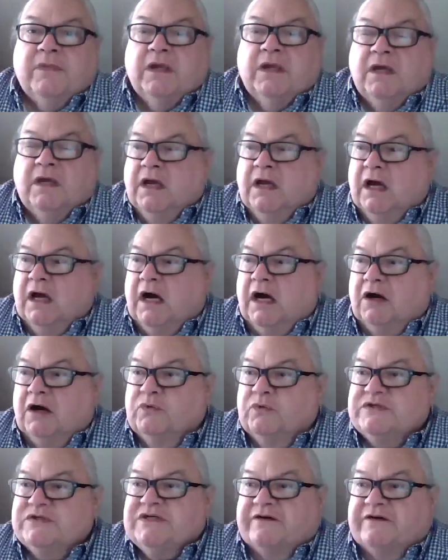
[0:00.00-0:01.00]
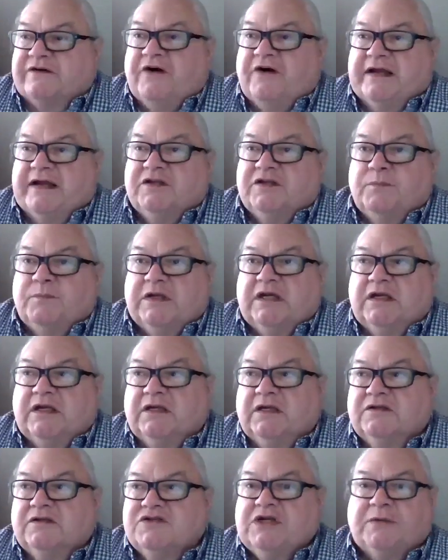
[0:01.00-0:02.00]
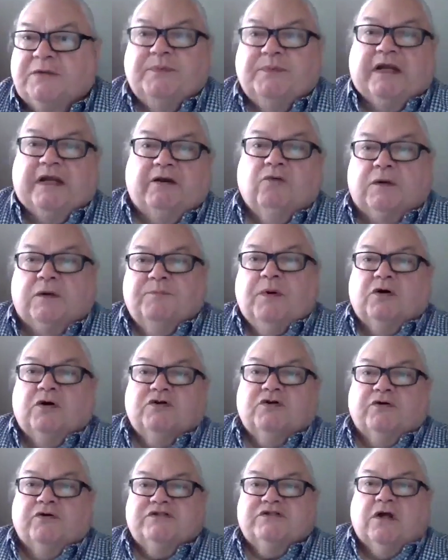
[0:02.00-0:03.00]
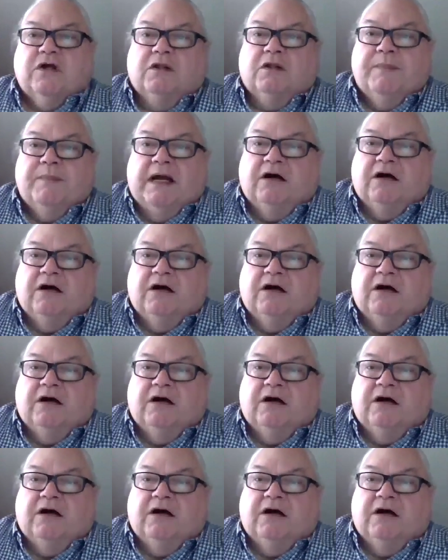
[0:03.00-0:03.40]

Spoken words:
which I find to be cheapening what poetry is all about,